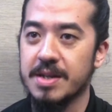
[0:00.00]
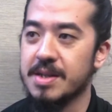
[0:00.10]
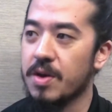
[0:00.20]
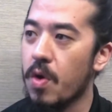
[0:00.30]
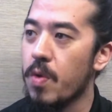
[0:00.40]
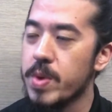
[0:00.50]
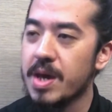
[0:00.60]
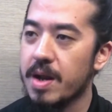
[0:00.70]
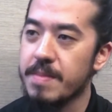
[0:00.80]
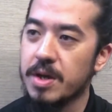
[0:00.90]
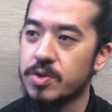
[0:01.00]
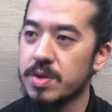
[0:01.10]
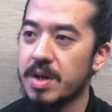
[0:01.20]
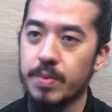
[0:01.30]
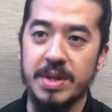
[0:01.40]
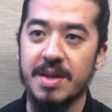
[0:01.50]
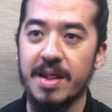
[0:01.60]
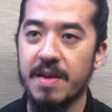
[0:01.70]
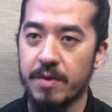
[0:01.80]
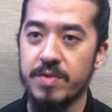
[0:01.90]
It's like, oh, we got to make sure that we
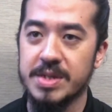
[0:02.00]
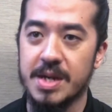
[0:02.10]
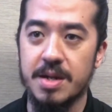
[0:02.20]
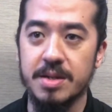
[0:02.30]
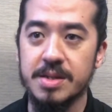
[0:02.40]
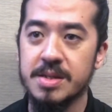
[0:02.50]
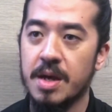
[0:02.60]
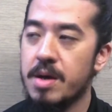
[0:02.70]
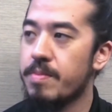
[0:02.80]
deliver results,